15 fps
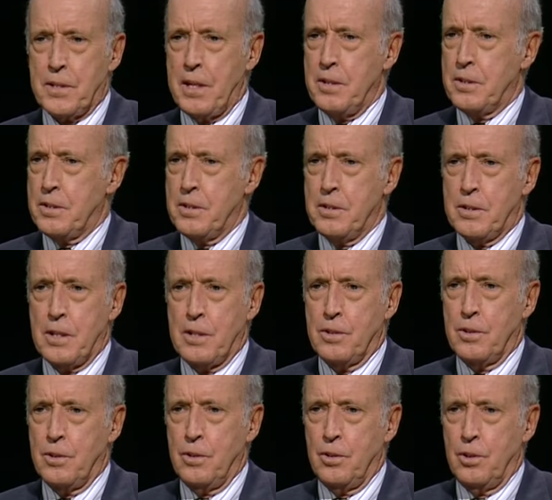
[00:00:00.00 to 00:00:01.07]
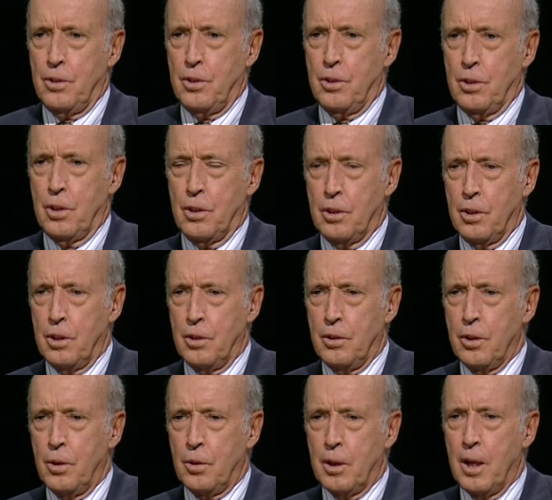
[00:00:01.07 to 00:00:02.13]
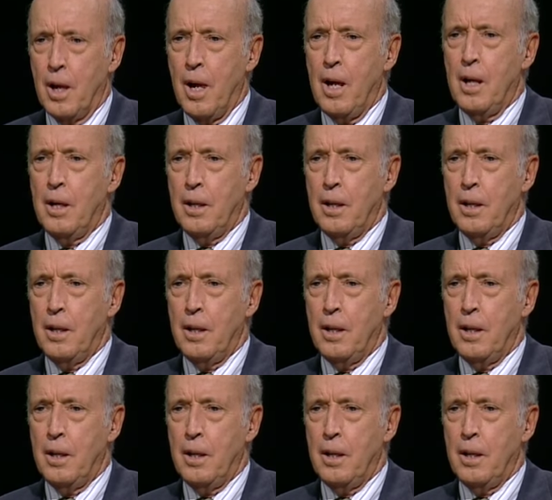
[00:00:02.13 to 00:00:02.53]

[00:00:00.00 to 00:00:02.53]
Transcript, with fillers: senses, as in uh, yoga.